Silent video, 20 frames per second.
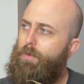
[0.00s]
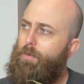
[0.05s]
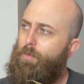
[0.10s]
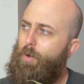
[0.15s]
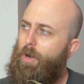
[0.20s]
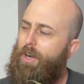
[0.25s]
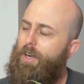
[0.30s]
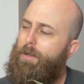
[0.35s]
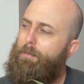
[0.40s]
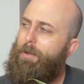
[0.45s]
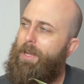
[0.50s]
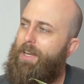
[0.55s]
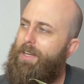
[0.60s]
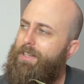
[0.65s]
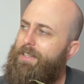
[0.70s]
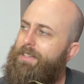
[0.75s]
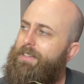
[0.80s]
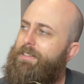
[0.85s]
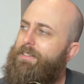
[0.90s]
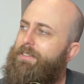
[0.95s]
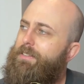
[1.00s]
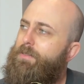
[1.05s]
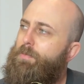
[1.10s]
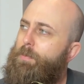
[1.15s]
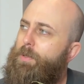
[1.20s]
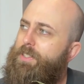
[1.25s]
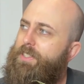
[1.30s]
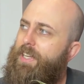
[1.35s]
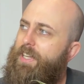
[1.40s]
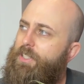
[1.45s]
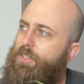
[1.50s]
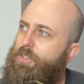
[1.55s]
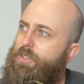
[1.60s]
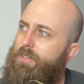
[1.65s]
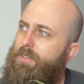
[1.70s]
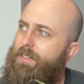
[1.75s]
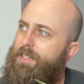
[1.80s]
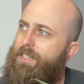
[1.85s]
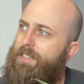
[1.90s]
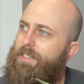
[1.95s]
worried about is
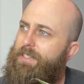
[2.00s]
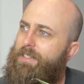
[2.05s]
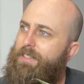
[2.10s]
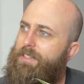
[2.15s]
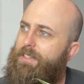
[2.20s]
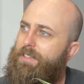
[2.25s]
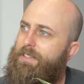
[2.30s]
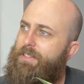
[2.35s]
potentially,